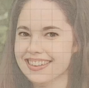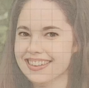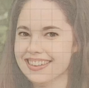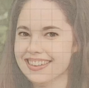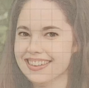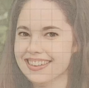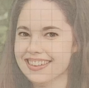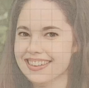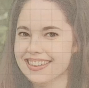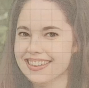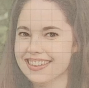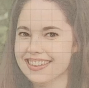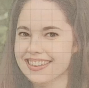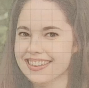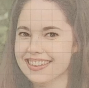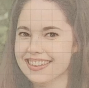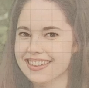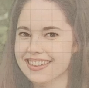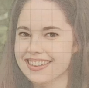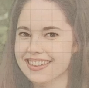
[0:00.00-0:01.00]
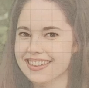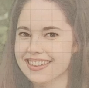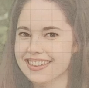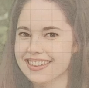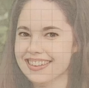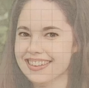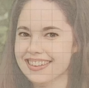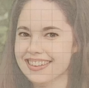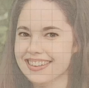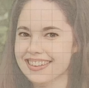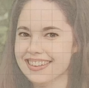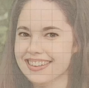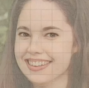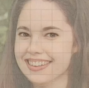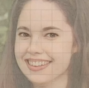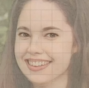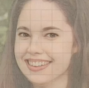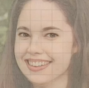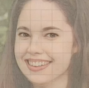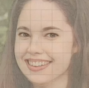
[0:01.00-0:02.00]

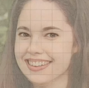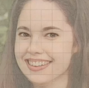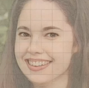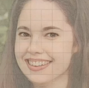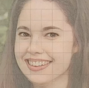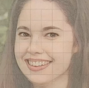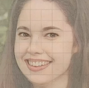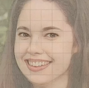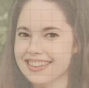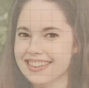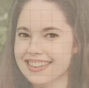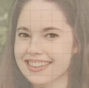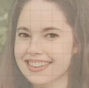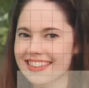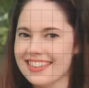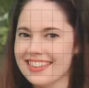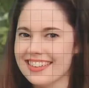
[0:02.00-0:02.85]
Nothing is said.